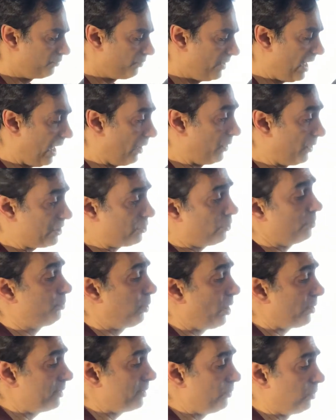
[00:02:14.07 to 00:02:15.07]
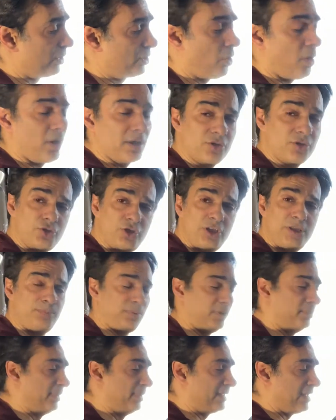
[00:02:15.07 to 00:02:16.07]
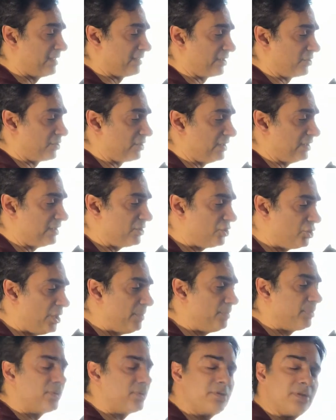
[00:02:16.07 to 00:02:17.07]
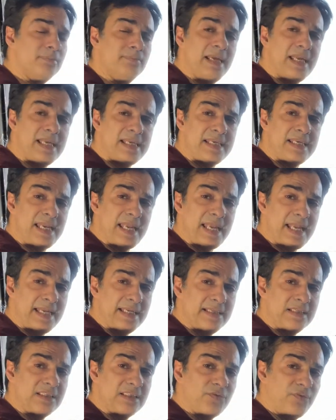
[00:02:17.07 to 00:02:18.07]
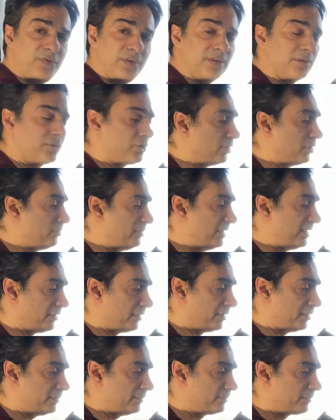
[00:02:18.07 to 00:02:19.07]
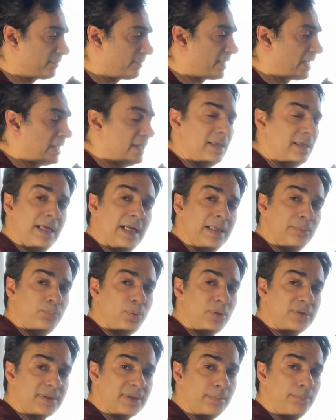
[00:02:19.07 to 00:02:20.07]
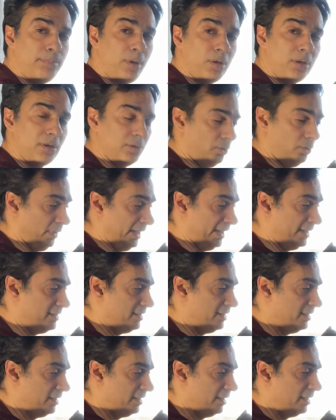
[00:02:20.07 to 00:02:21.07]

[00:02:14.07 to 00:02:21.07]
now this one probably would cost cheaper because it's cheaper to make a spherical mirror and put the Barlow in.